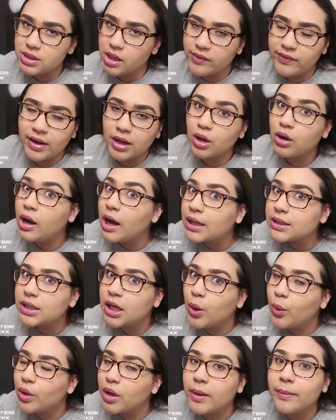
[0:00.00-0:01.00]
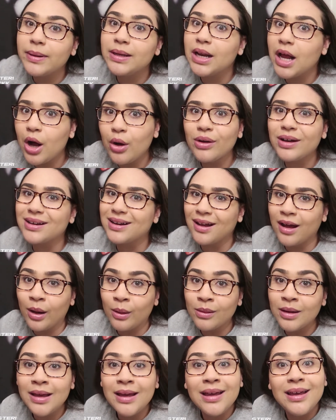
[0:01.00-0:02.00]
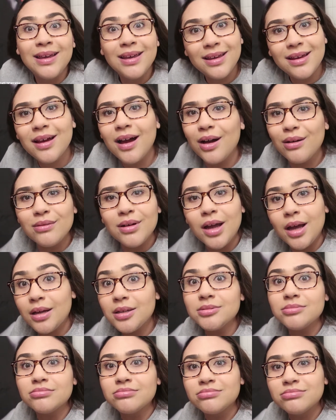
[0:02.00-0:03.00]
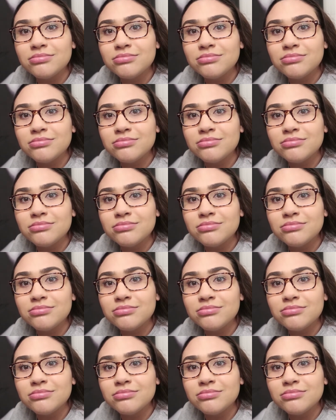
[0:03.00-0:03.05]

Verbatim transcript: So if I go out there with a badonka on, he gonna know.